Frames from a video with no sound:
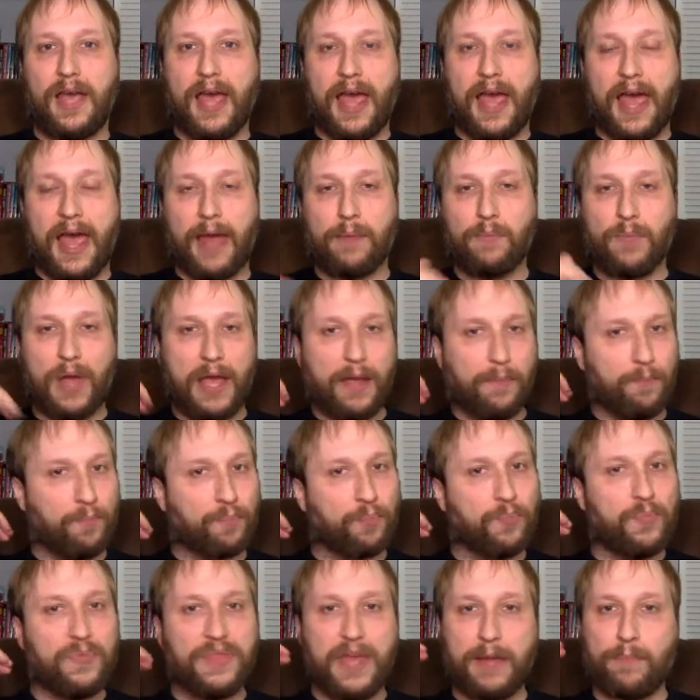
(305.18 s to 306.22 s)
and it,
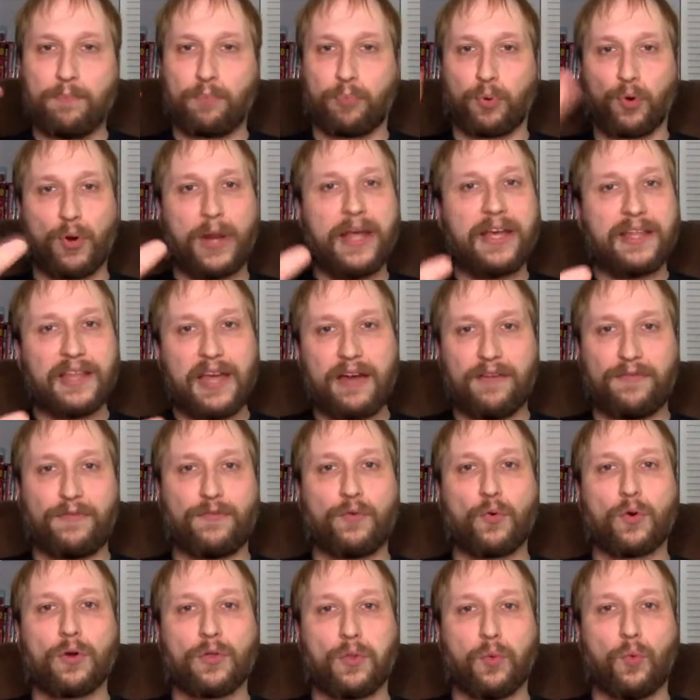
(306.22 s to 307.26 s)
they break that
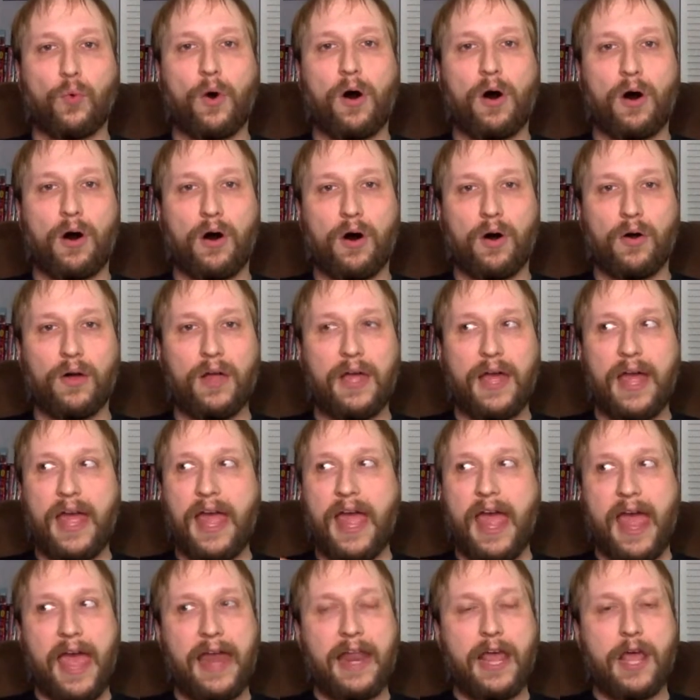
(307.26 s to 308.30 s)
fourth wall
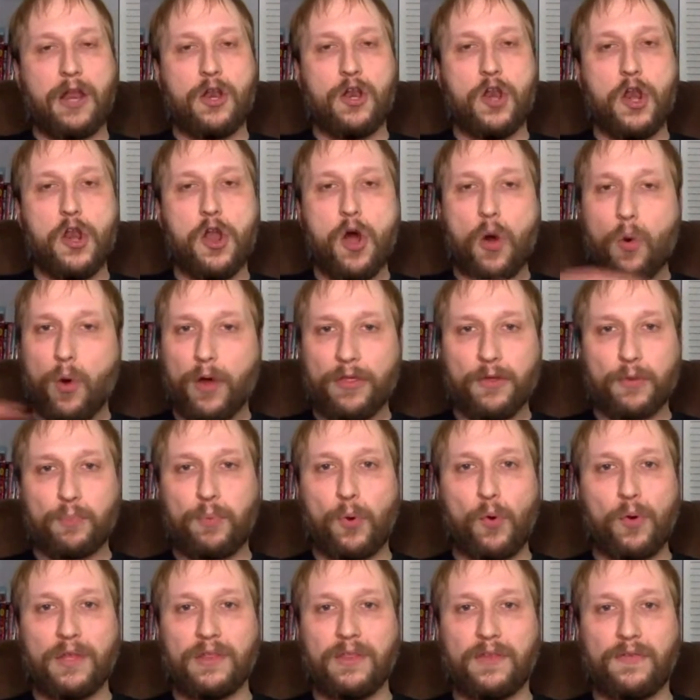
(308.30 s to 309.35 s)
and at no other
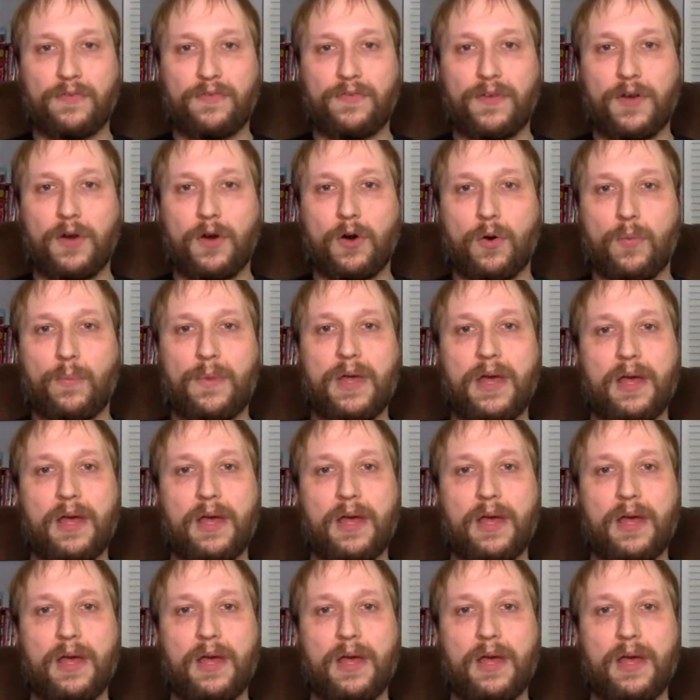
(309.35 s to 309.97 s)
point in the film